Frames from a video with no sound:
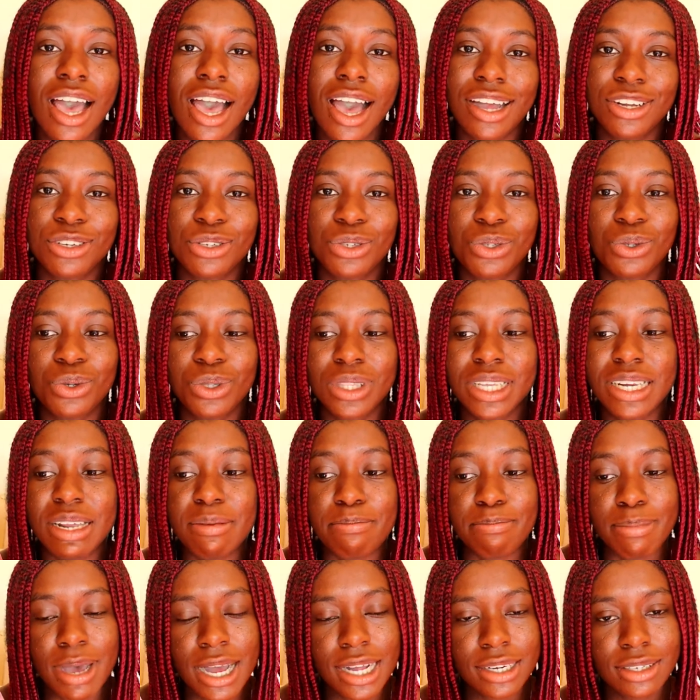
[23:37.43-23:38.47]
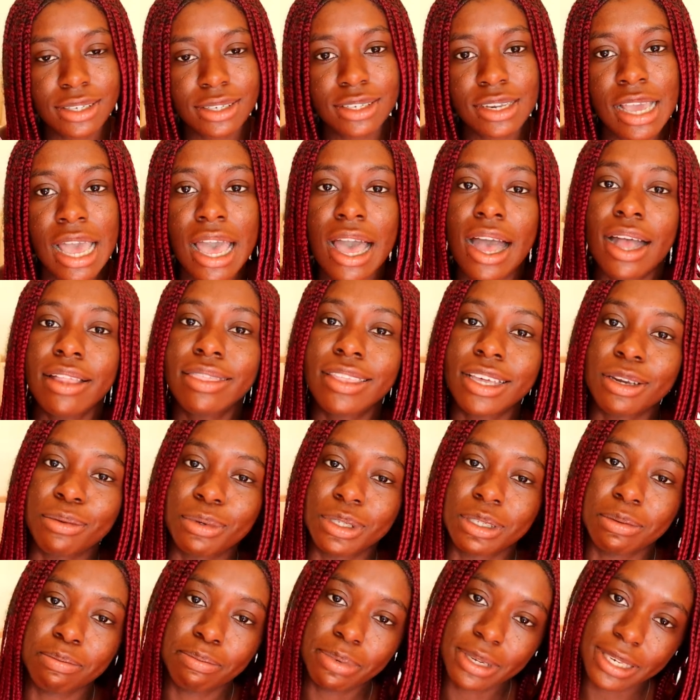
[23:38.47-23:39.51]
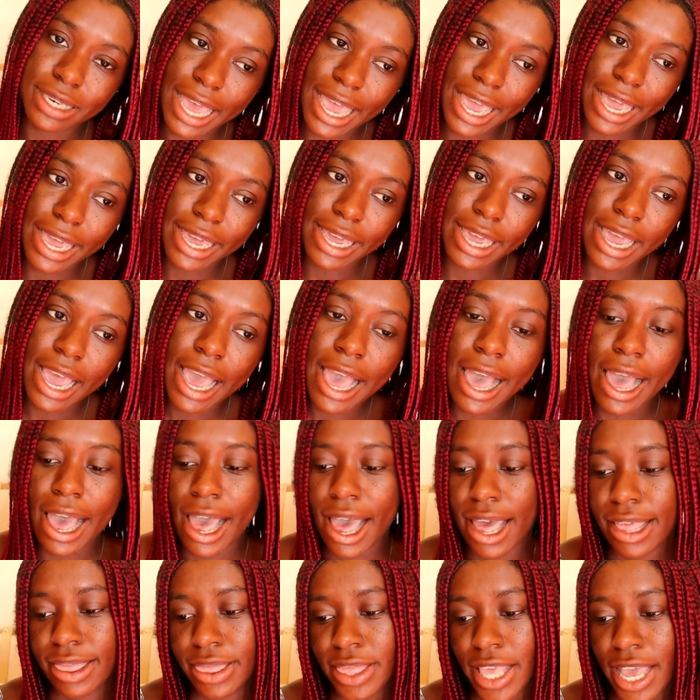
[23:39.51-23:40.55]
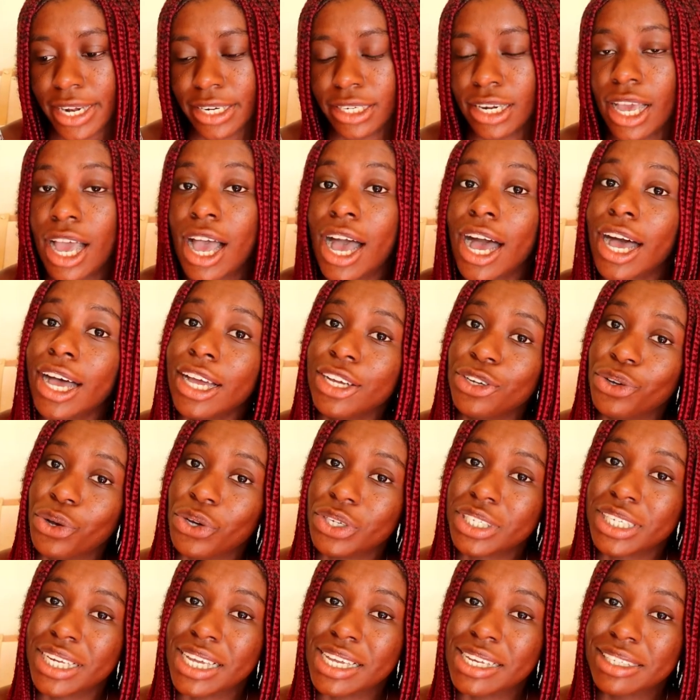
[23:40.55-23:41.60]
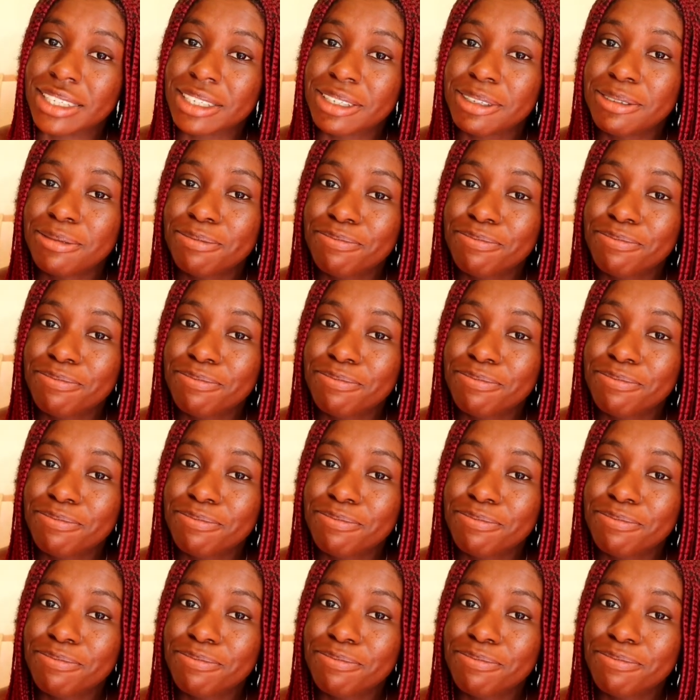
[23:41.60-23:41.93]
I just saw that it matched and that it was a play, and then I got it.